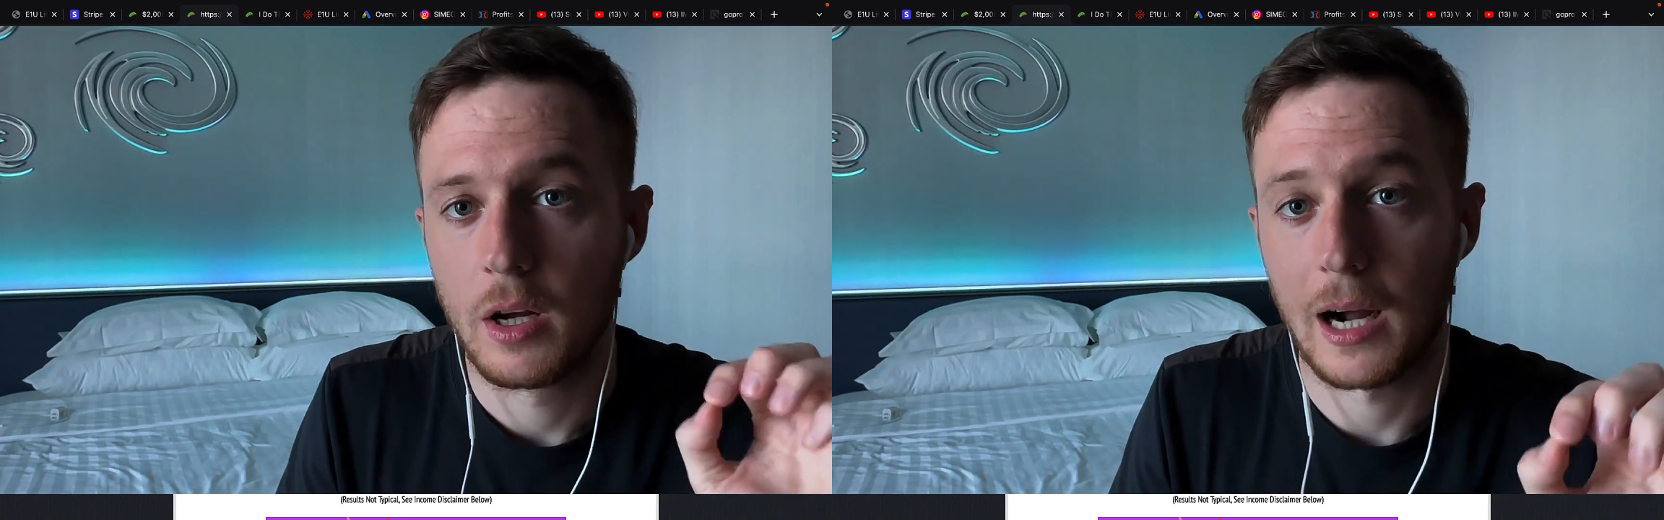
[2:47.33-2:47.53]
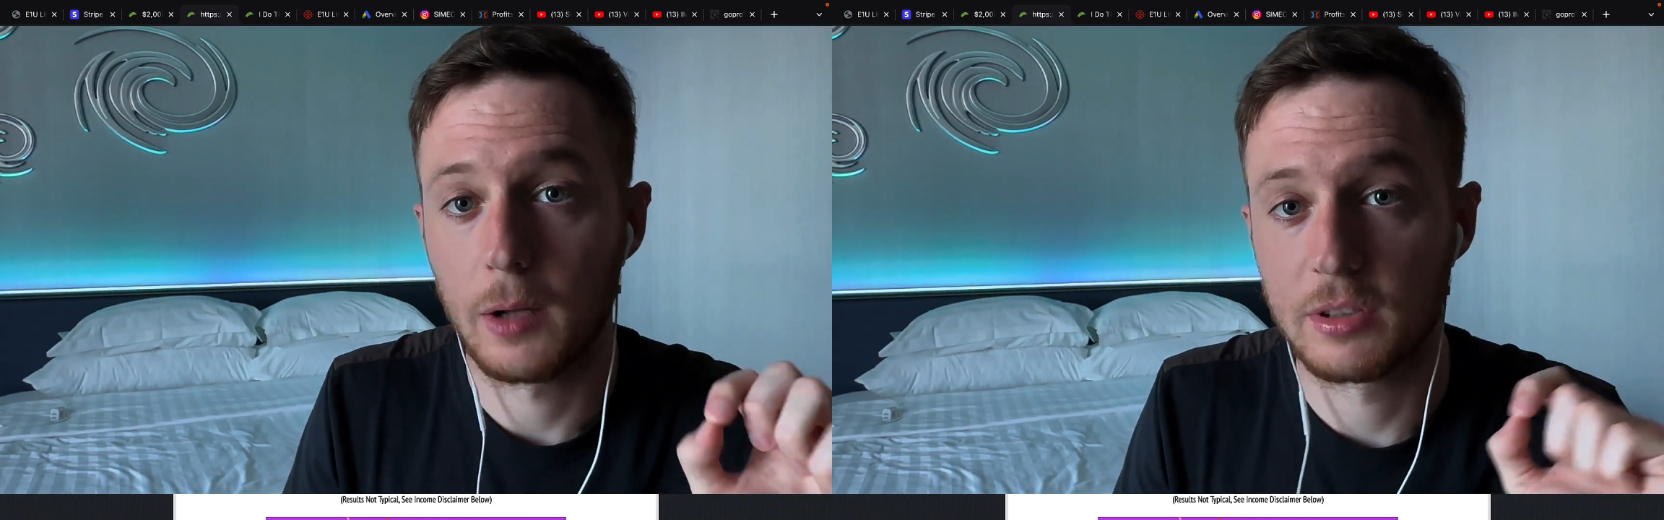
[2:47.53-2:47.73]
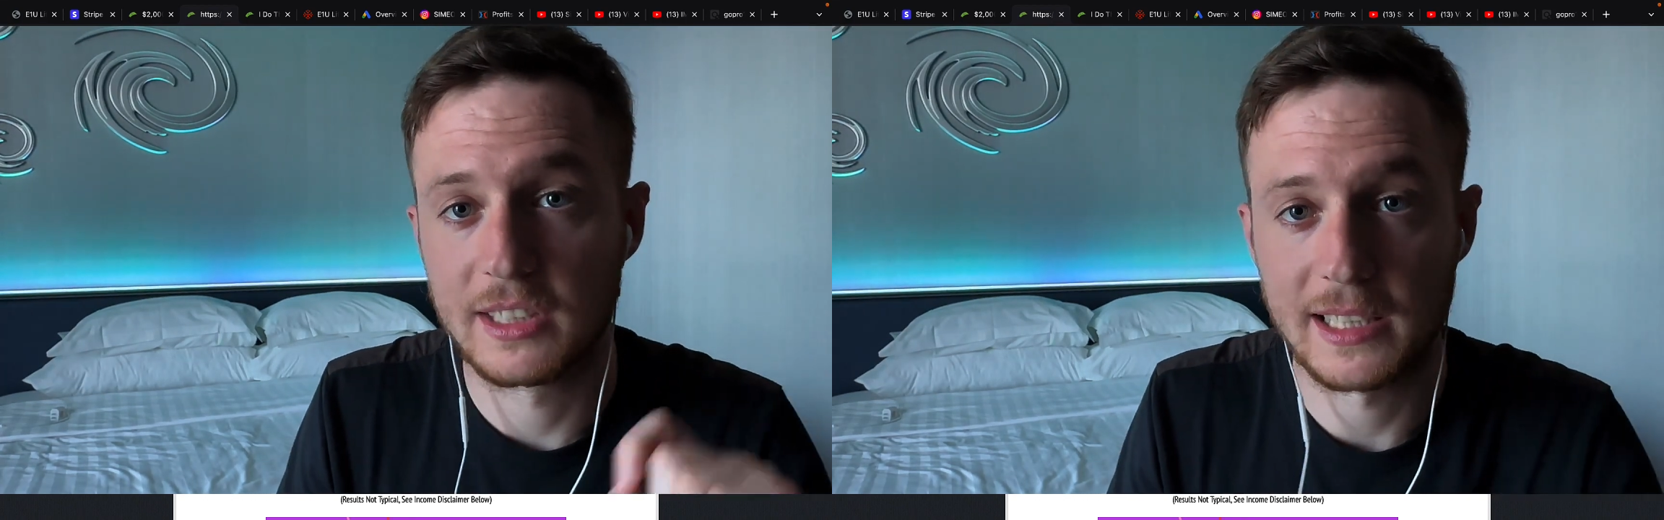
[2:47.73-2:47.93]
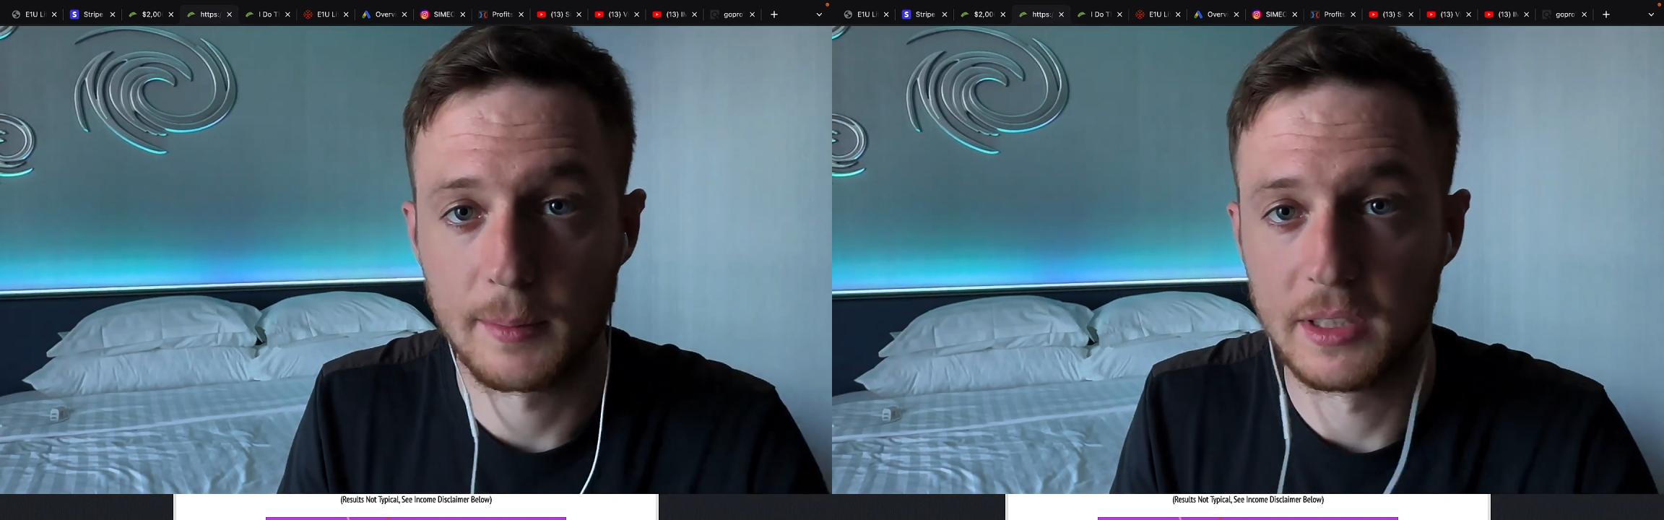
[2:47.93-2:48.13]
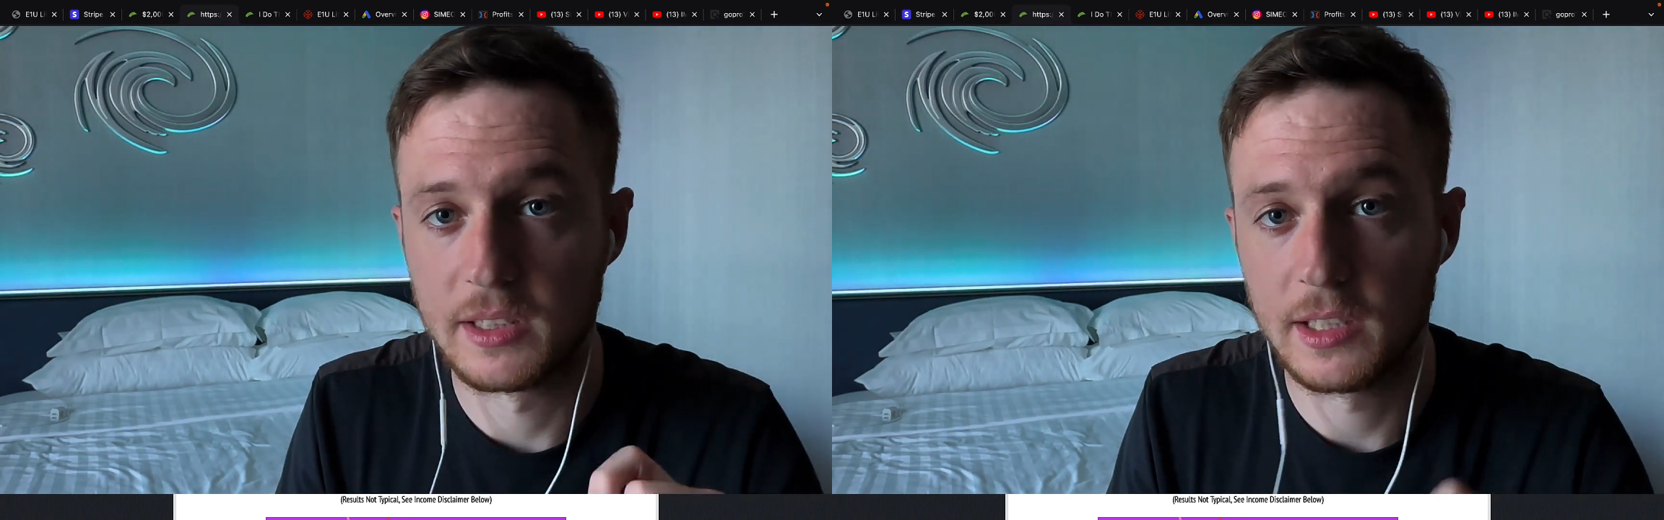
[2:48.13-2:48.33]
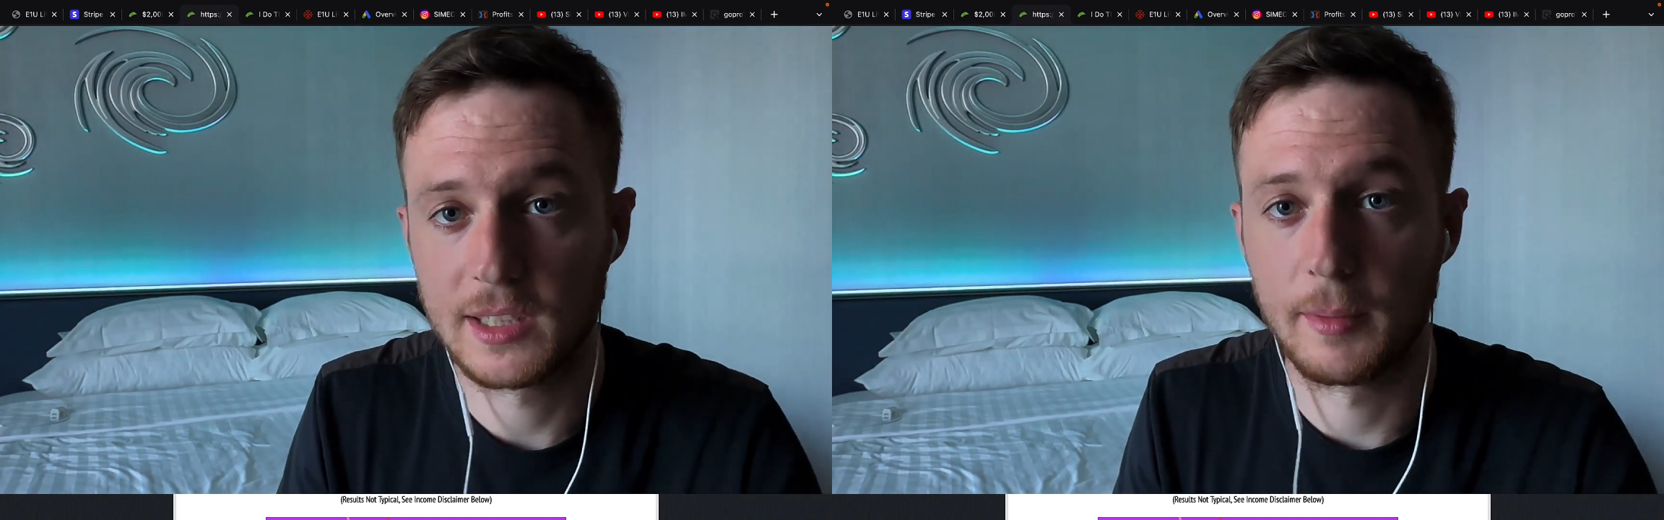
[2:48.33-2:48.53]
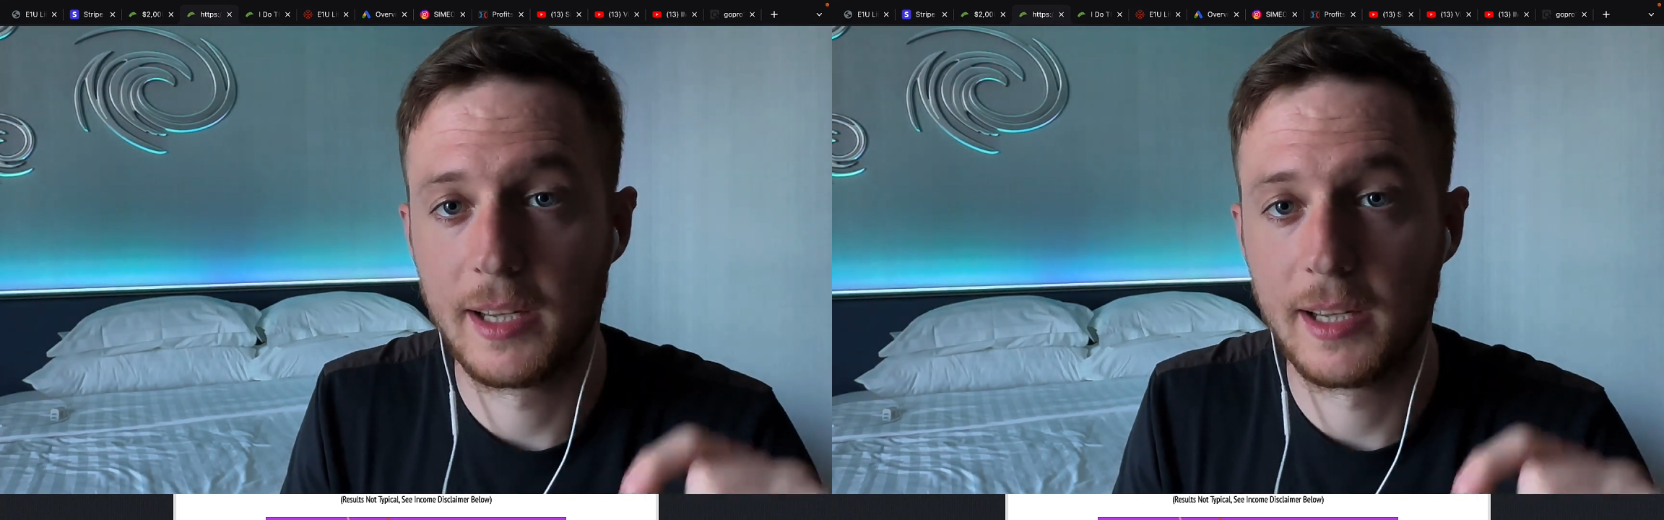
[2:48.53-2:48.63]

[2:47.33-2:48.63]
how to set up this system.